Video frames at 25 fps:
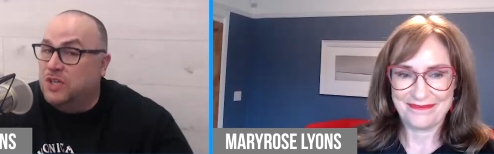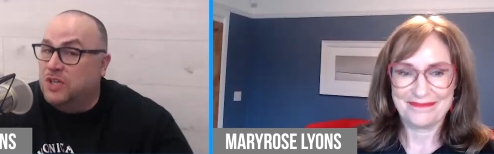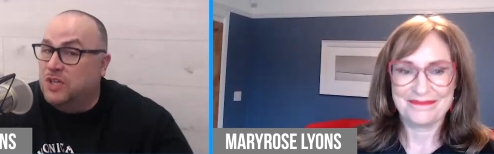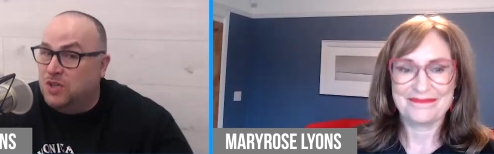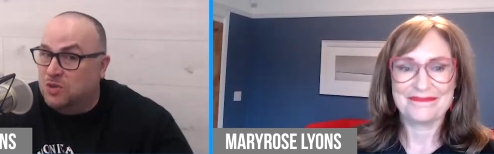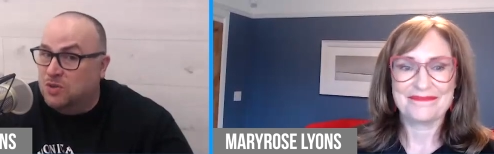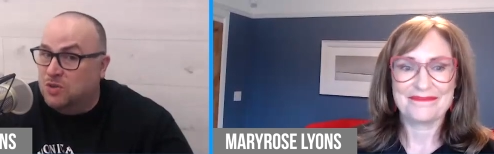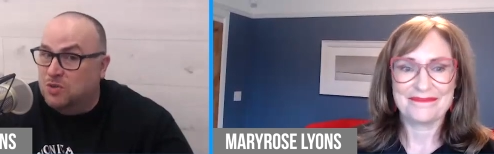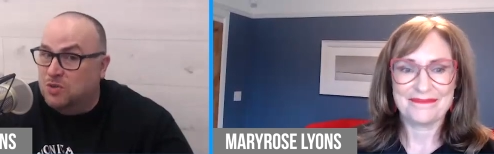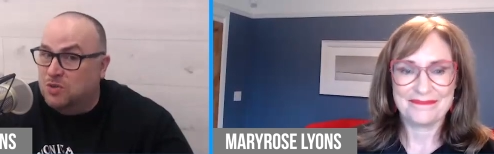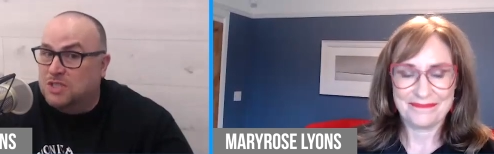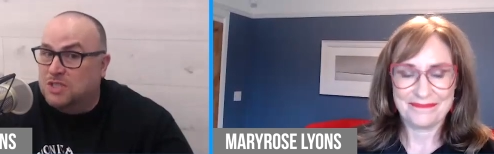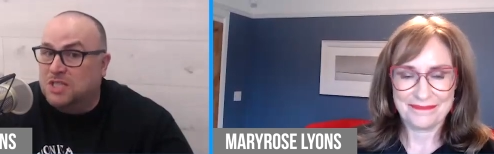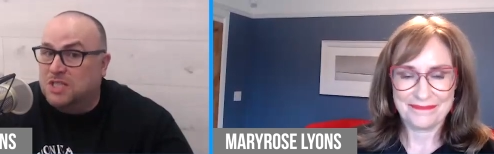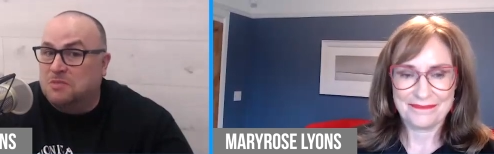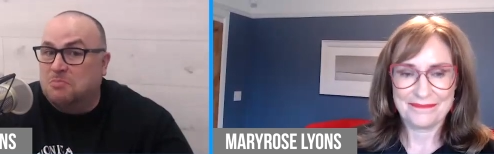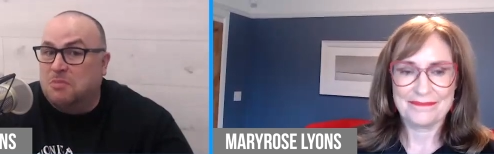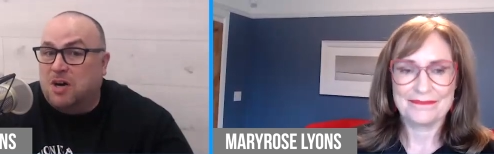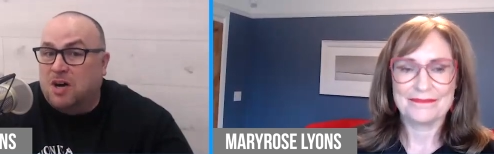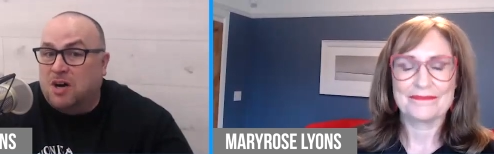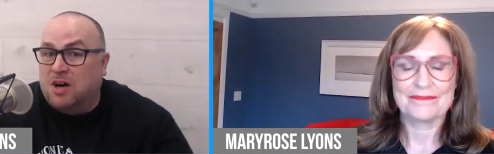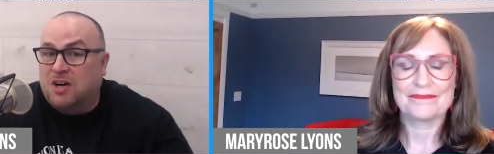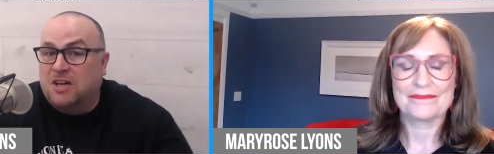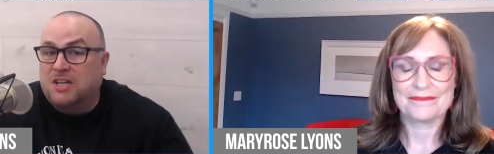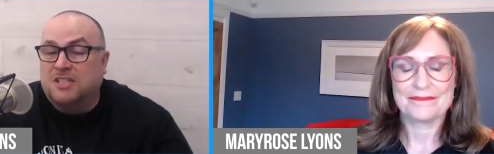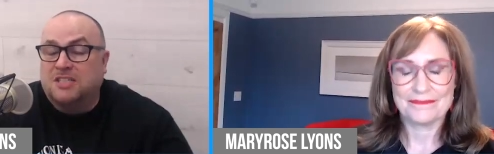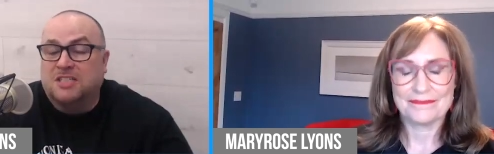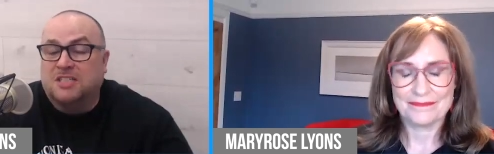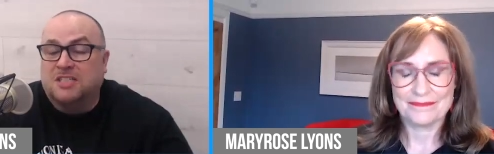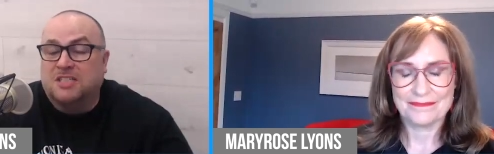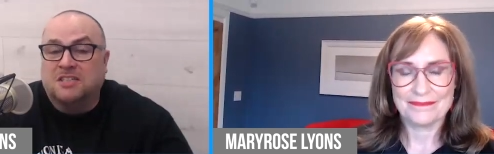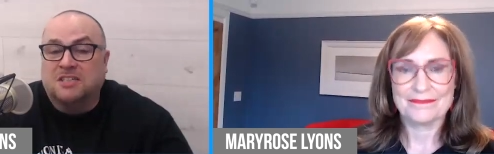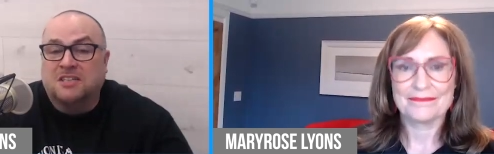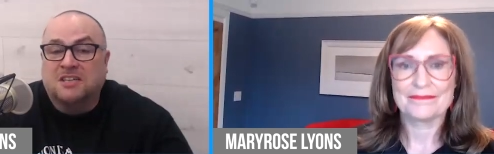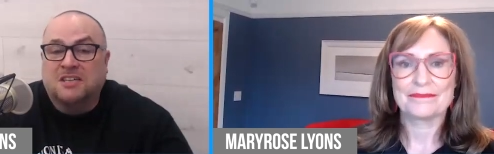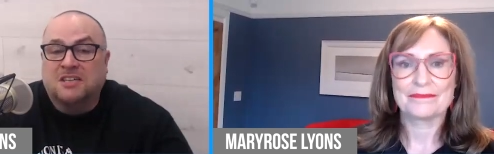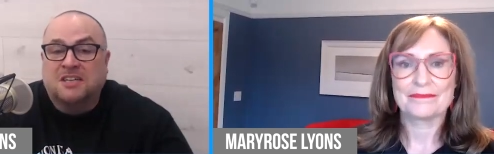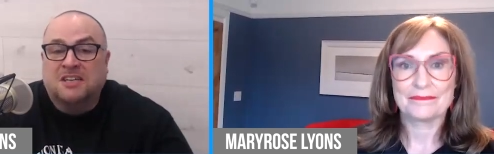Speaker 1: use in
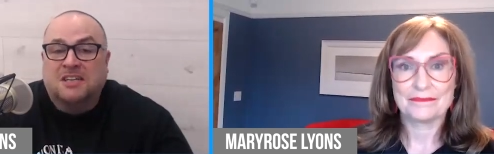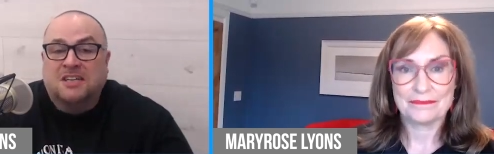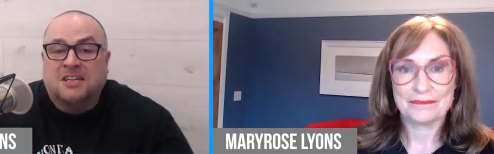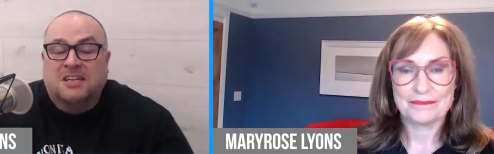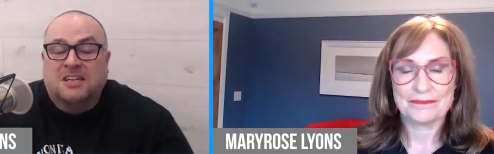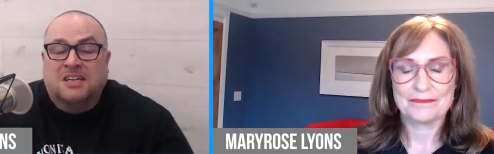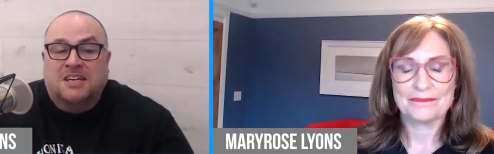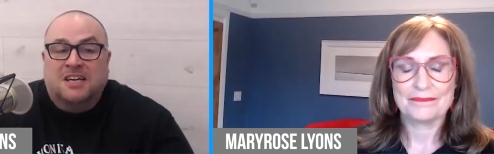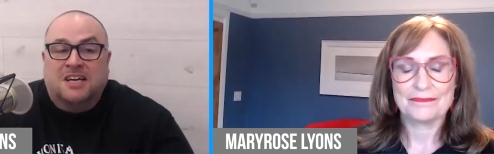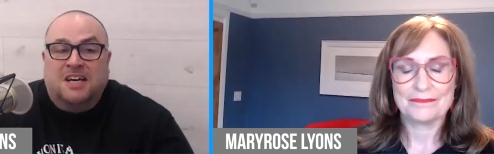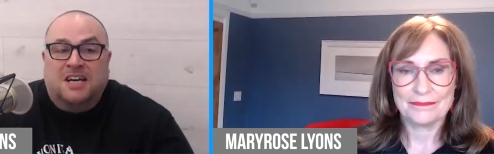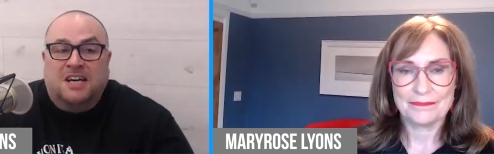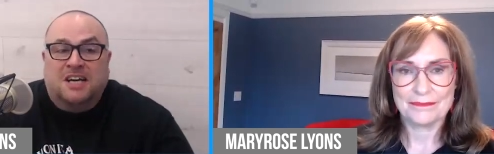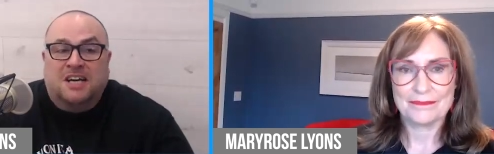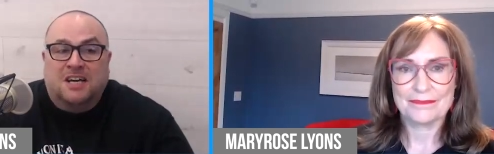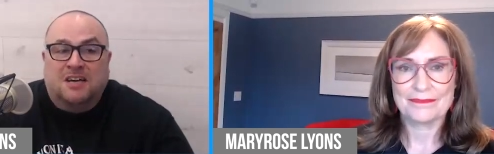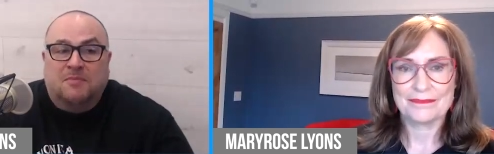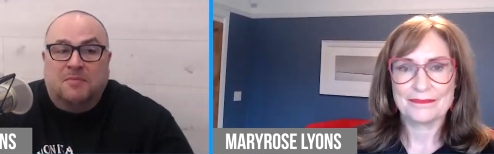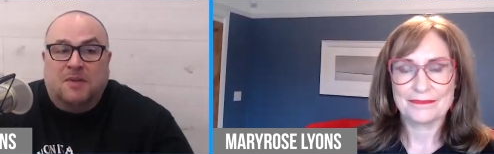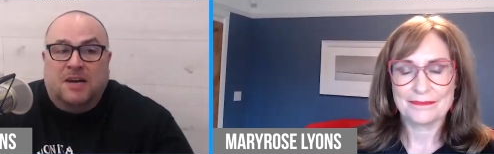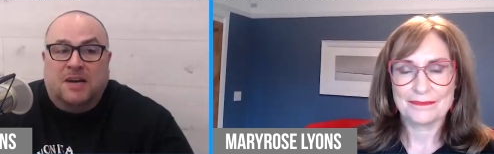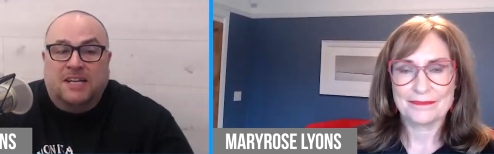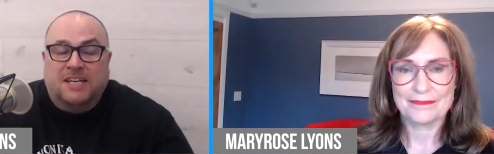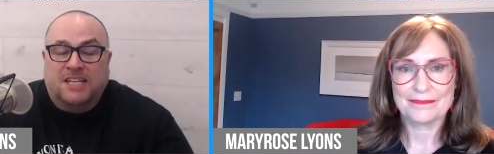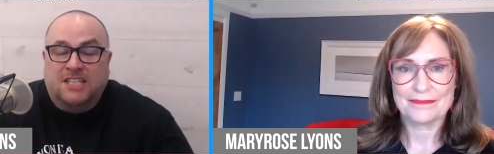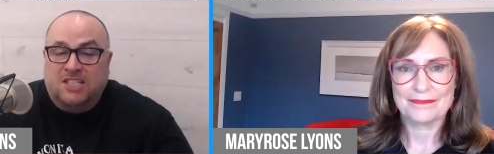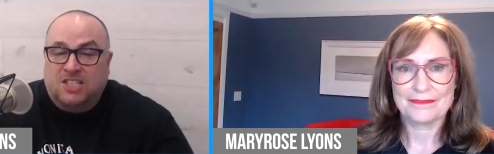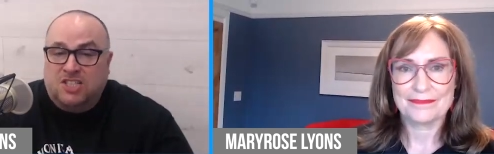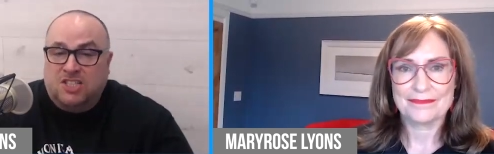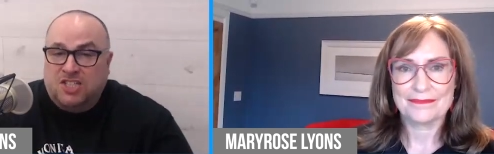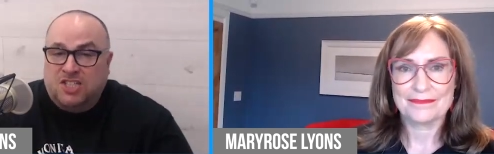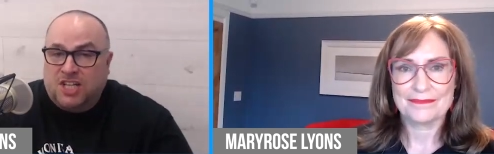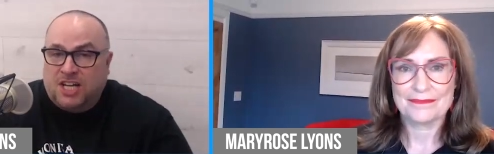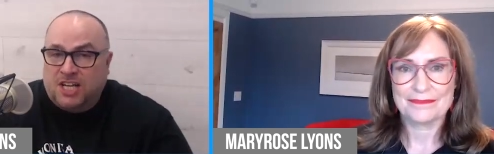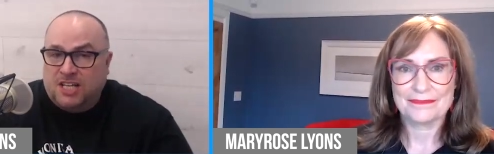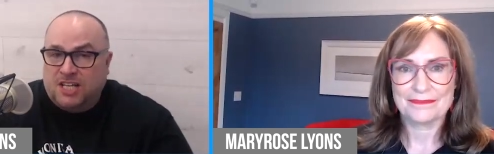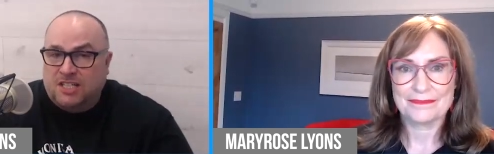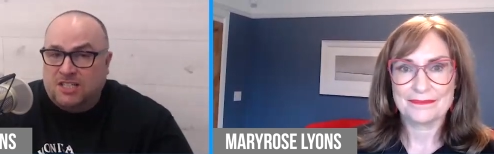marketing. Um, and it's
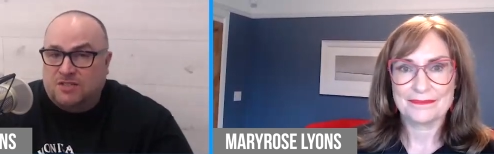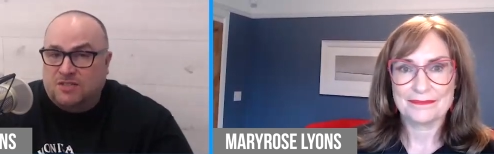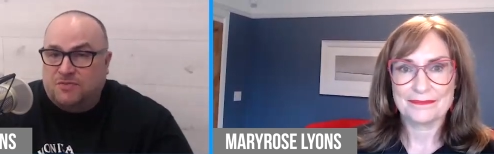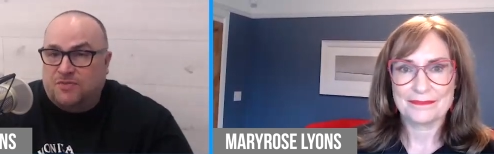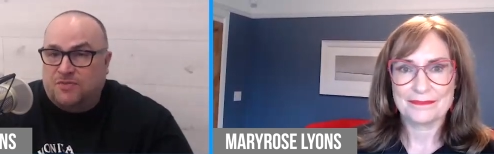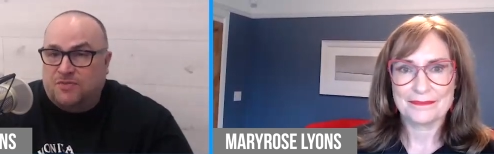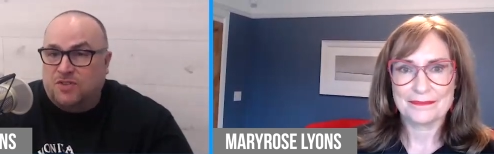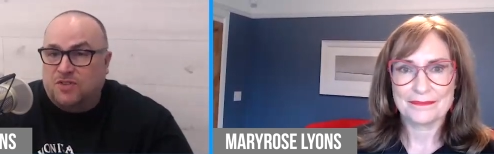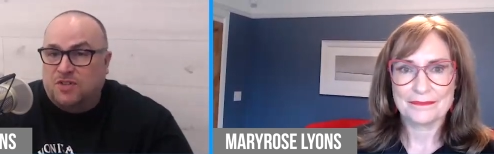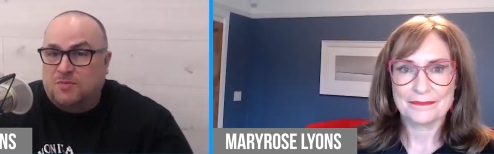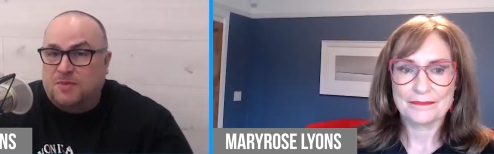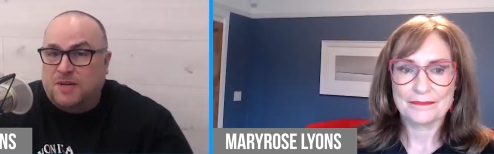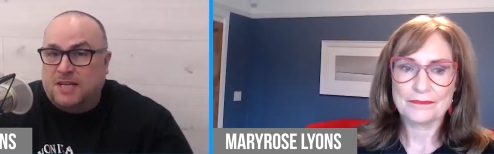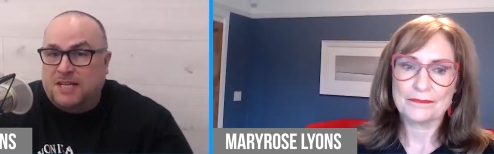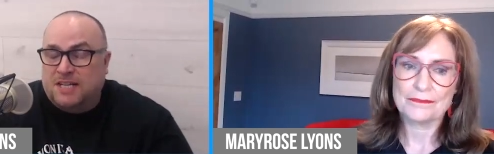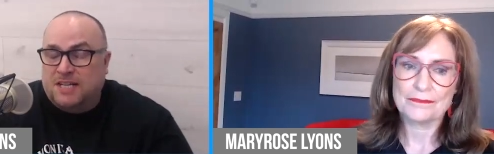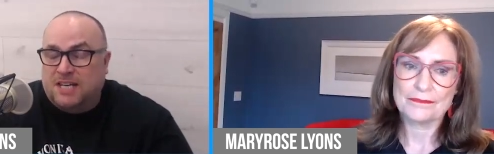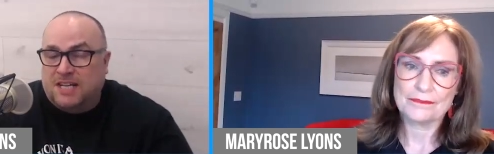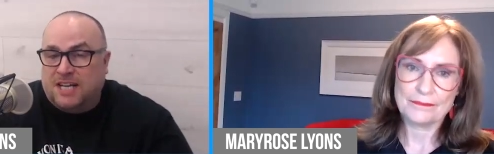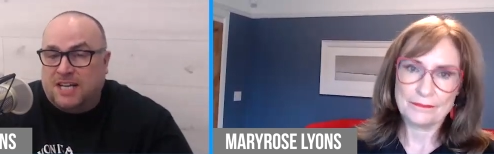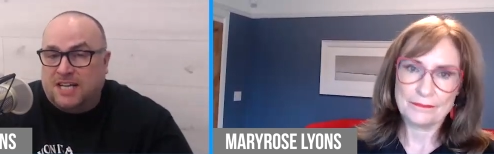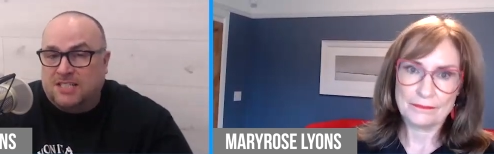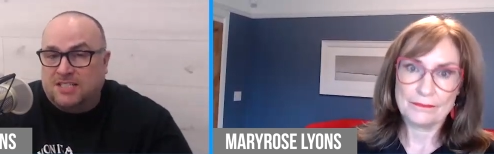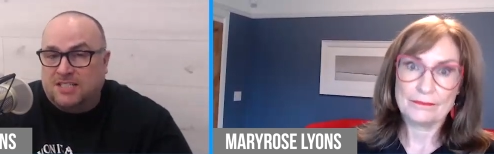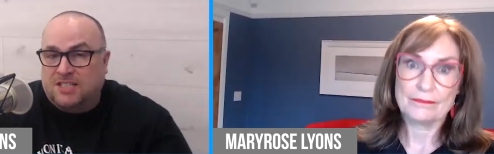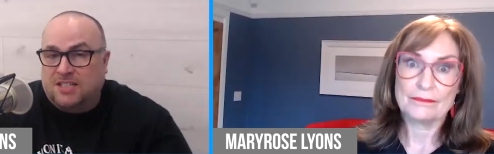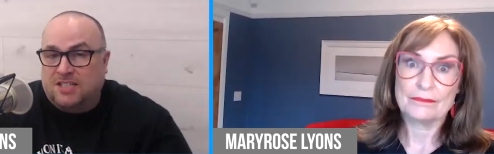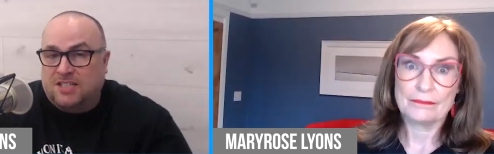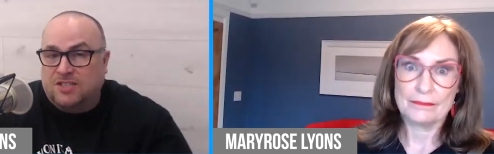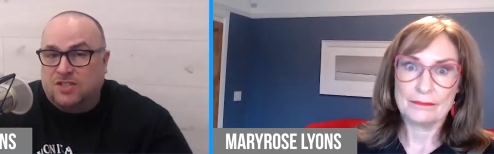changed fundamentally, hasn't it?